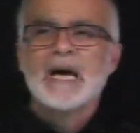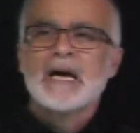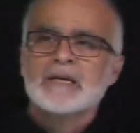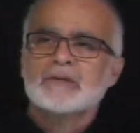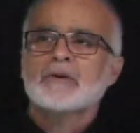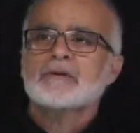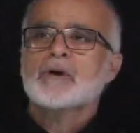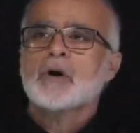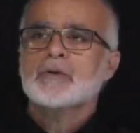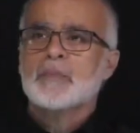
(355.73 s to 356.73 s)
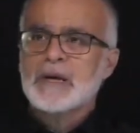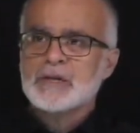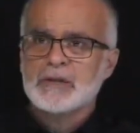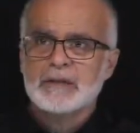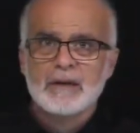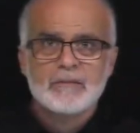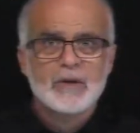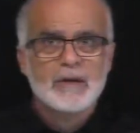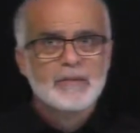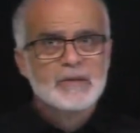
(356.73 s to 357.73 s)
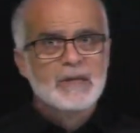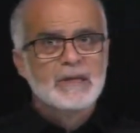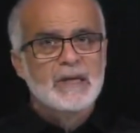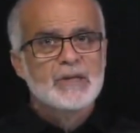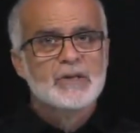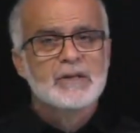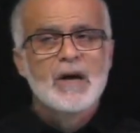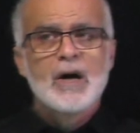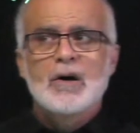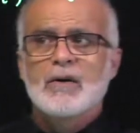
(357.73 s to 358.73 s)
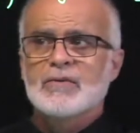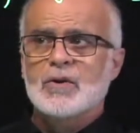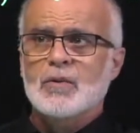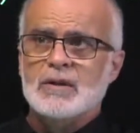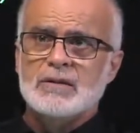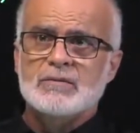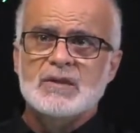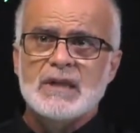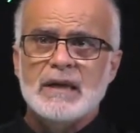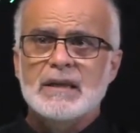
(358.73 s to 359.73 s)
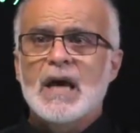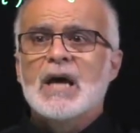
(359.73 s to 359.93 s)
It's called the occupation number representation of the quantum state.